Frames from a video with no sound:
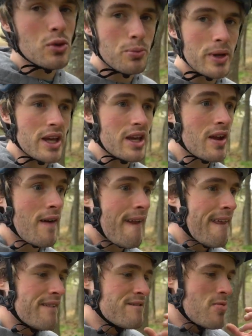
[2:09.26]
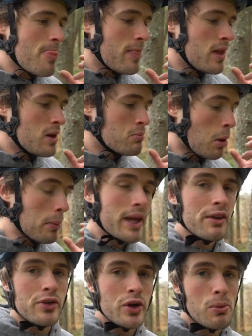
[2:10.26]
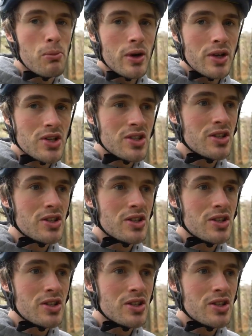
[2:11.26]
would be probably give you a more